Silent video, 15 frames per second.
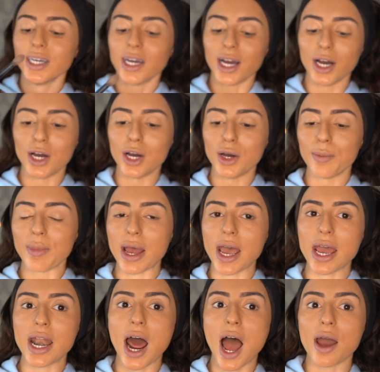
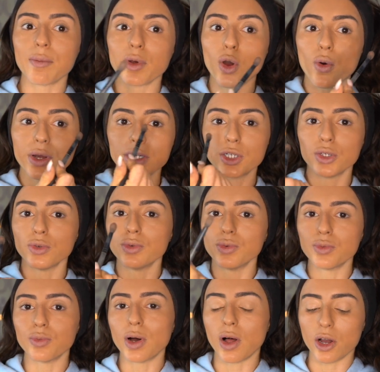And I'm going to,
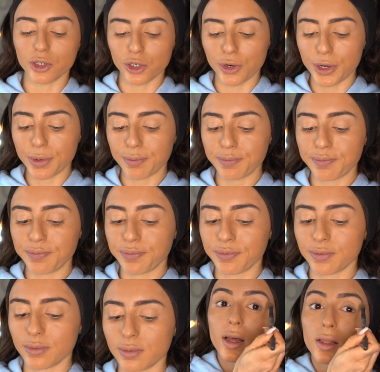well, I'll show you.
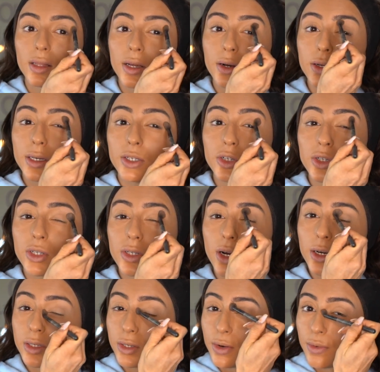Literally just
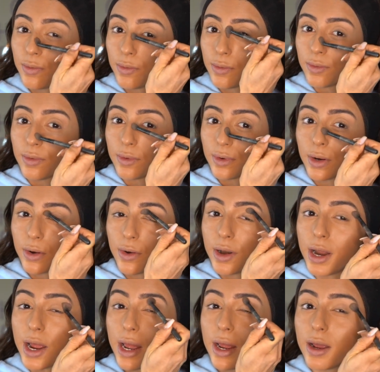start to
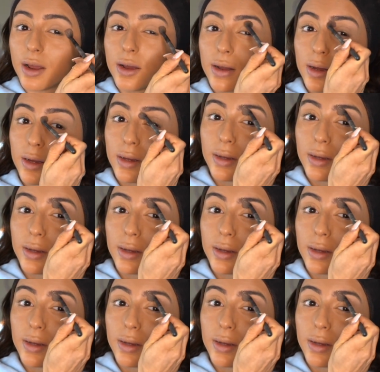create